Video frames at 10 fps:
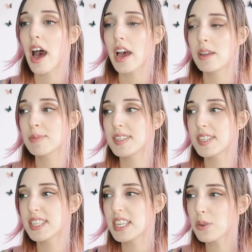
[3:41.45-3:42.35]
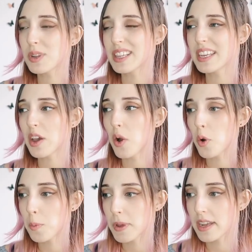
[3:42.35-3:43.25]
I am secretly
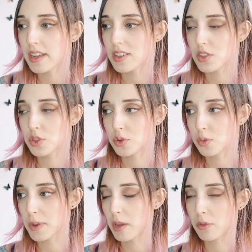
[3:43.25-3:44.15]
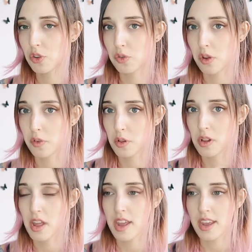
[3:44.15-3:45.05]
hoping to be able to
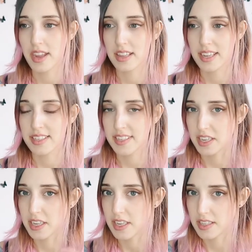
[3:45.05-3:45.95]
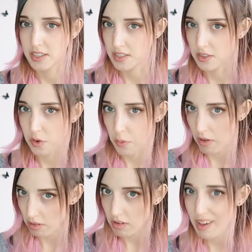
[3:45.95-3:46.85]
travel in like cities
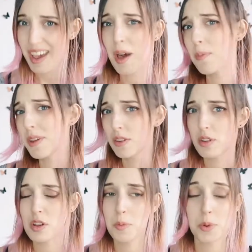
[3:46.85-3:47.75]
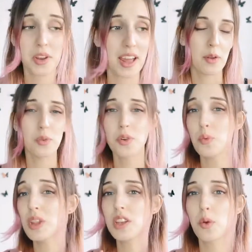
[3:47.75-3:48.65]
around the capital, but I
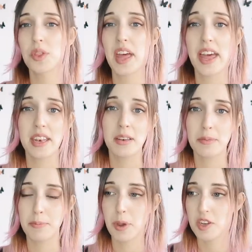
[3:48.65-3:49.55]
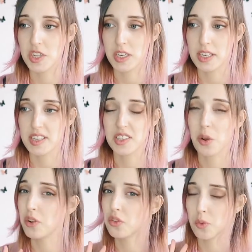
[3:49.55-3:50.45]
don't really know what the end budget is
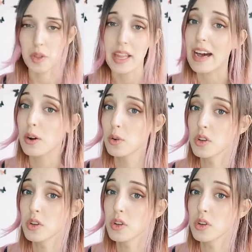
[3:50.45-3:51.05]
going to allow.